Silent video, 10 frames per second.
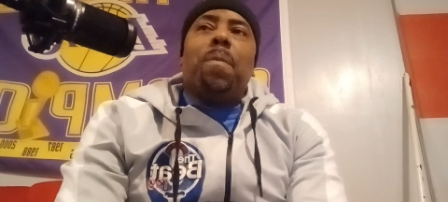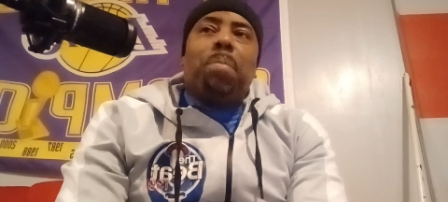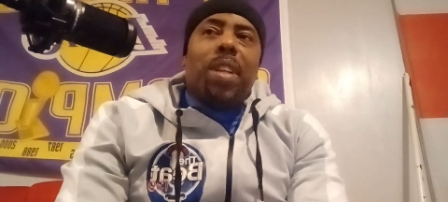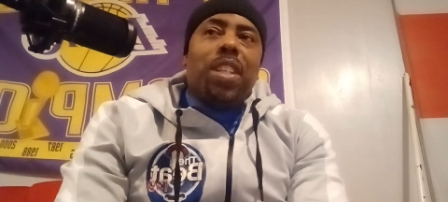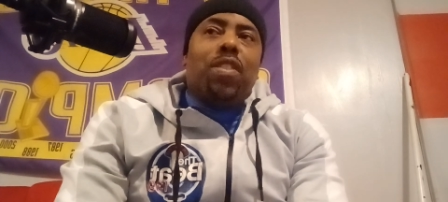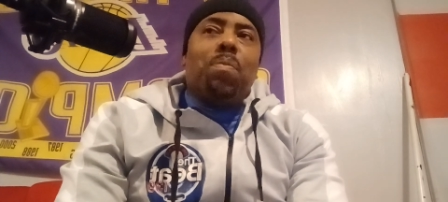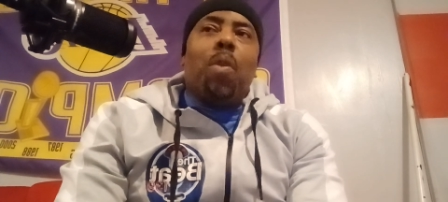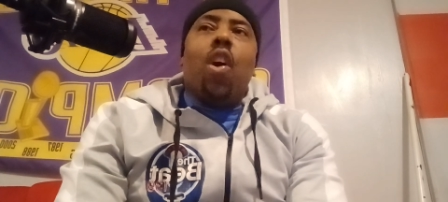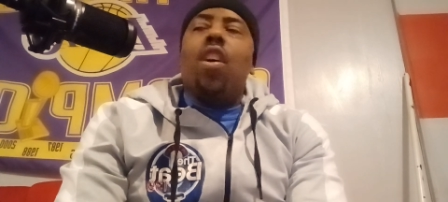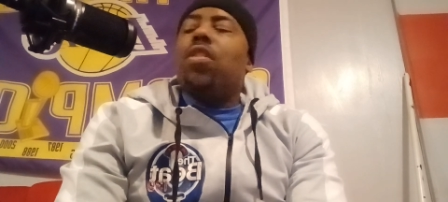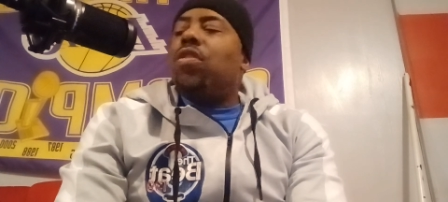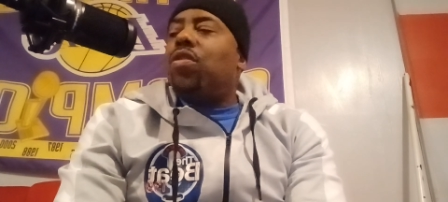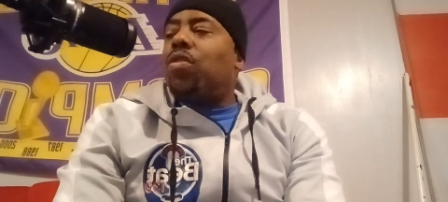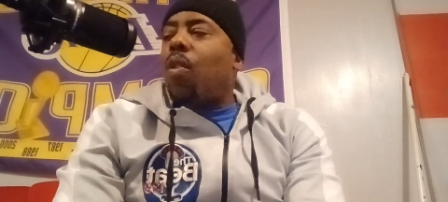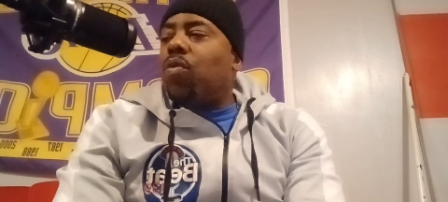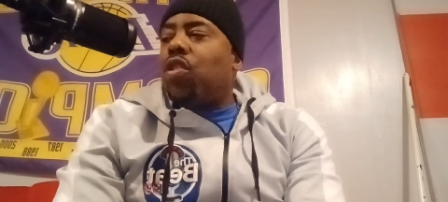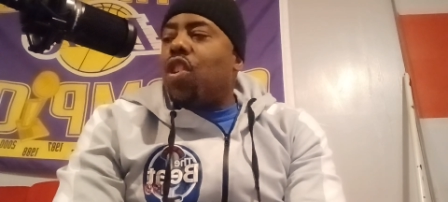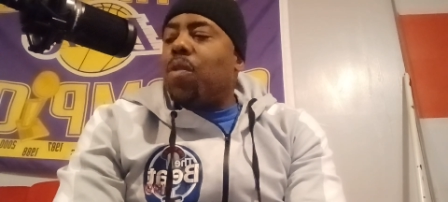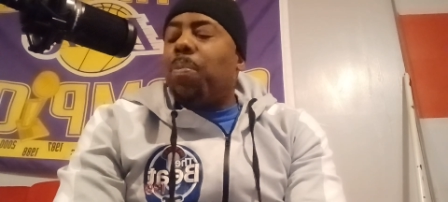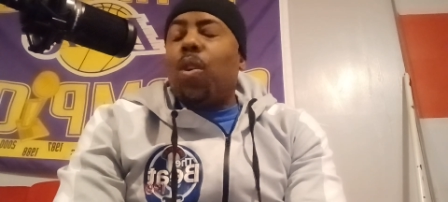Play smart. Don't
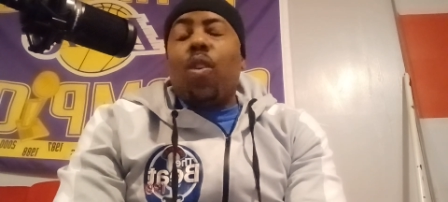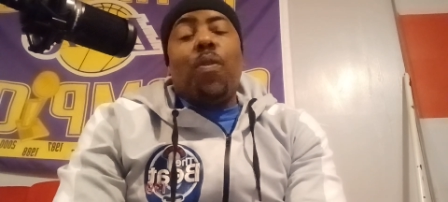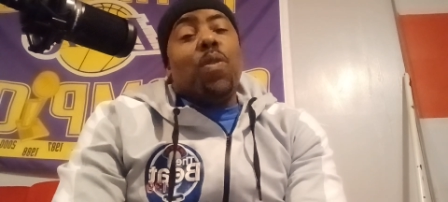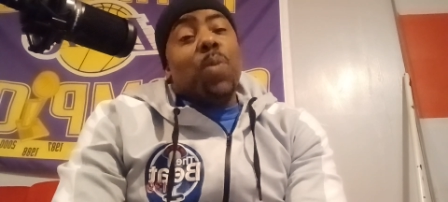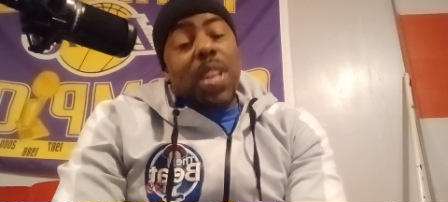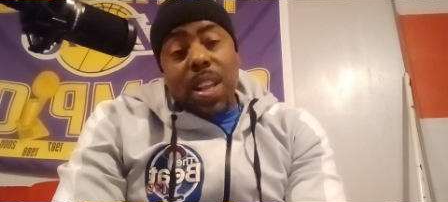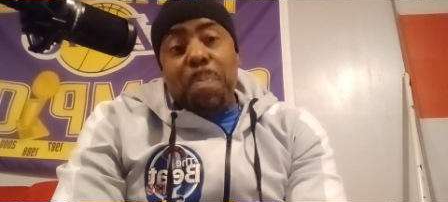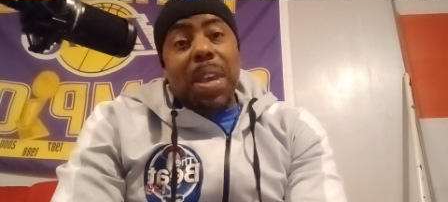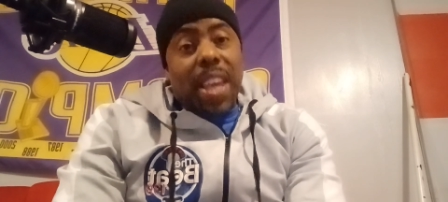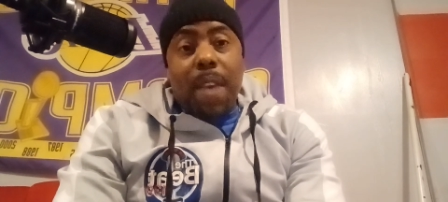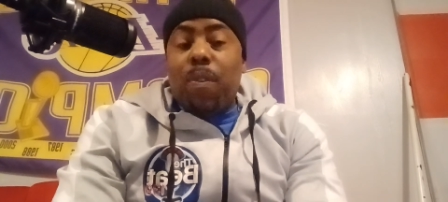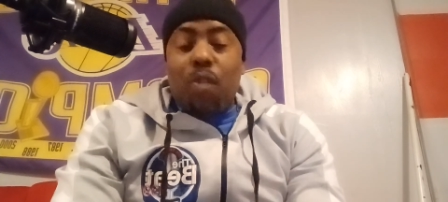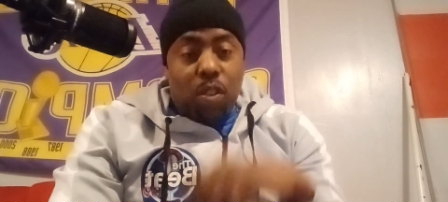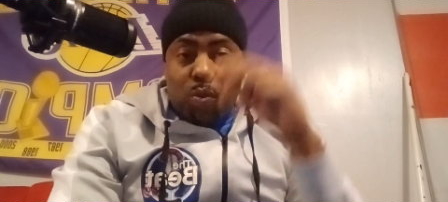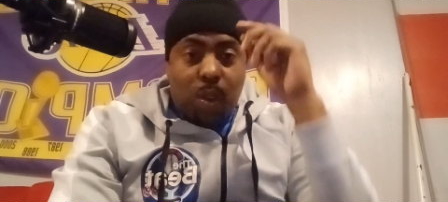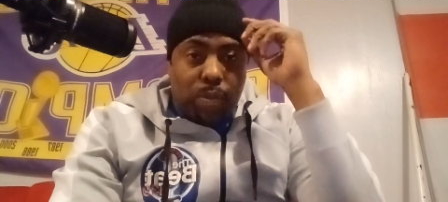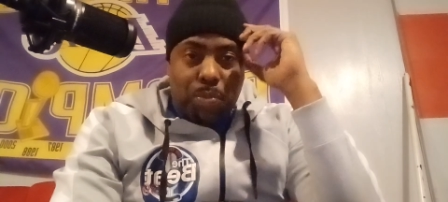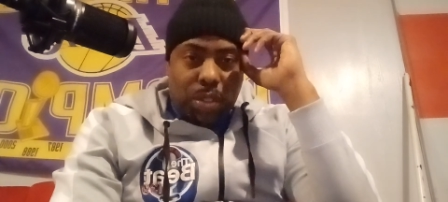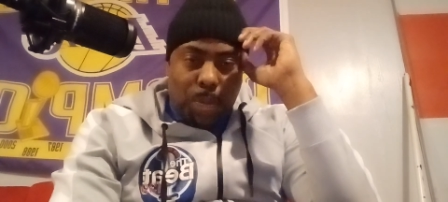turn the ball over. We need a big game for Russell Westbrook.